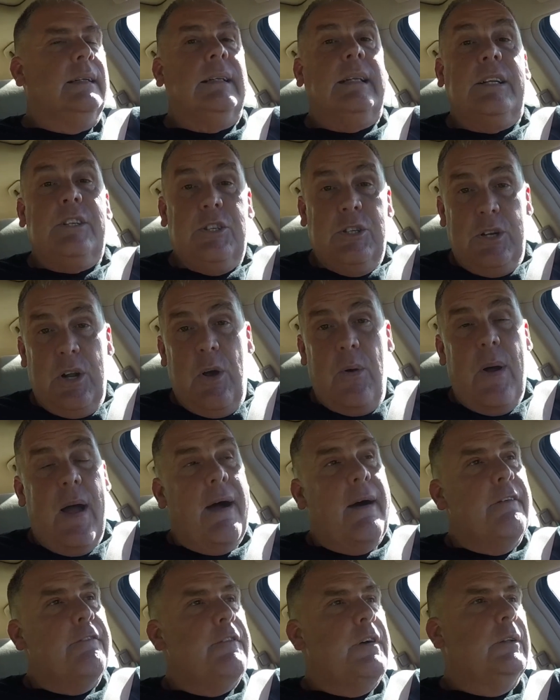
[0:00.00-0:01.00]
let you know
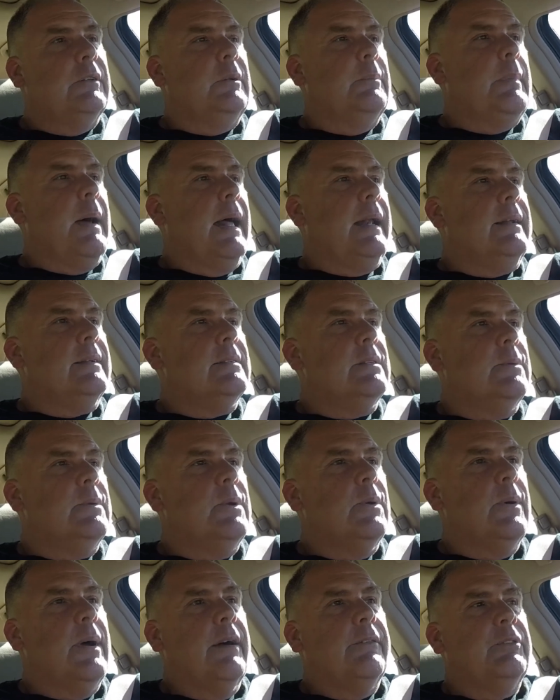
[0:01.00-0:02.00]
how I felt about it, so we
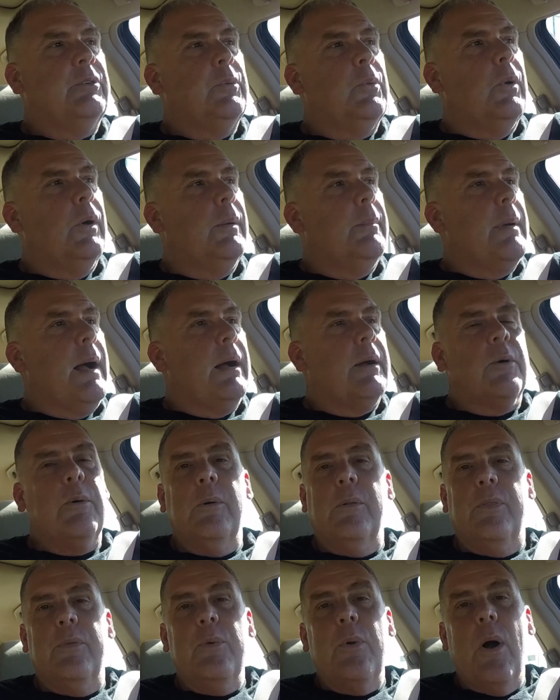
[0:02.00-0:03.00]
don't have to worry about
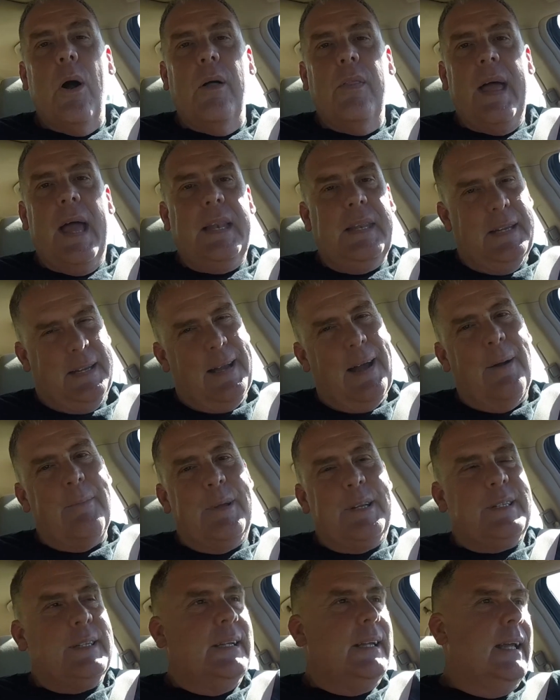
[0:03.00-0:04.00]
going through all that in the
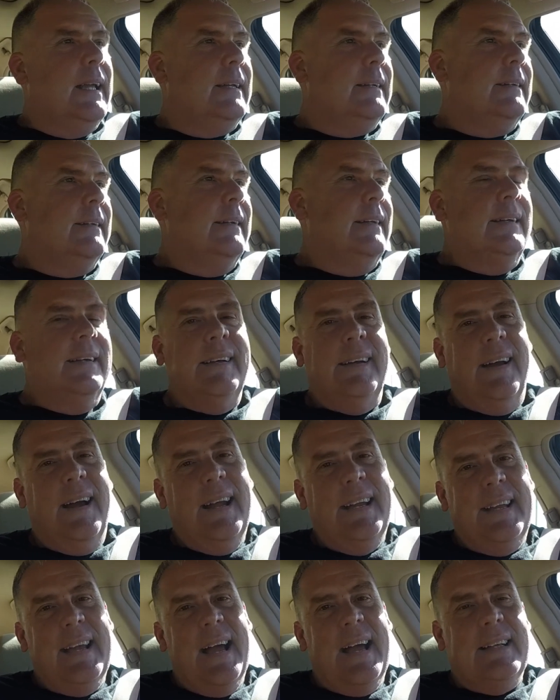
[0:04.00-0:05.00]
comments again.
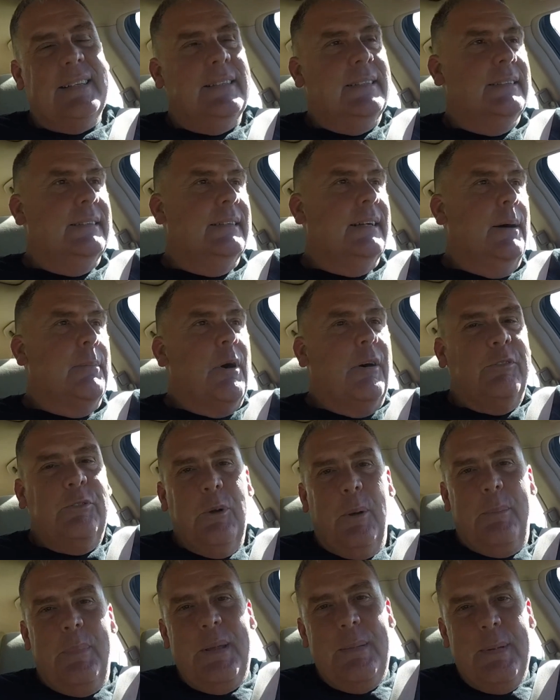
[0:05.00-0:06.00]
Alright guys, I'm off
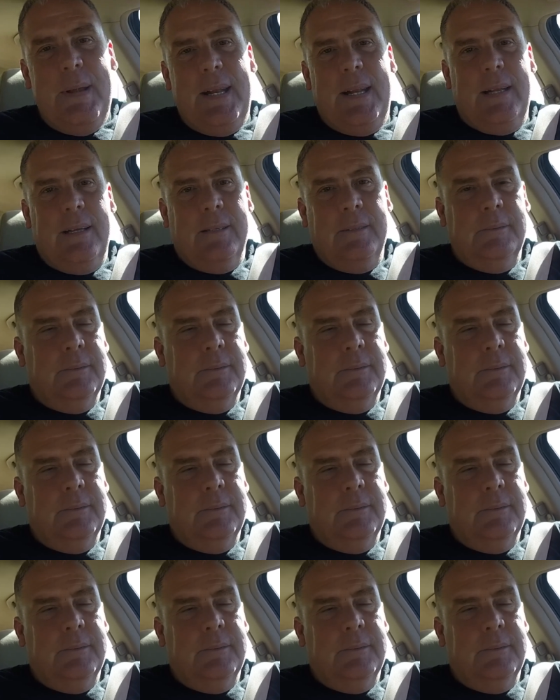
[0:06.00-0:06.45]
to a bee meeting.